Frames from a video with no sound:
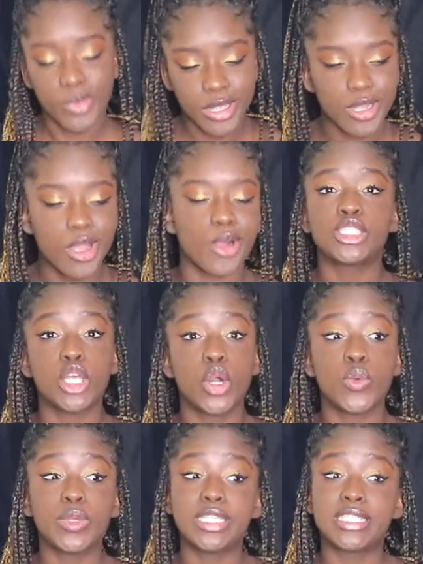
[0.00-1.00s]
We can go.
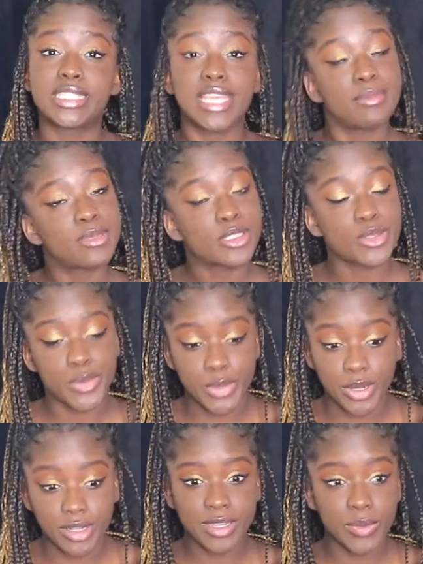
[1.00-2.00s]
So we skipped school.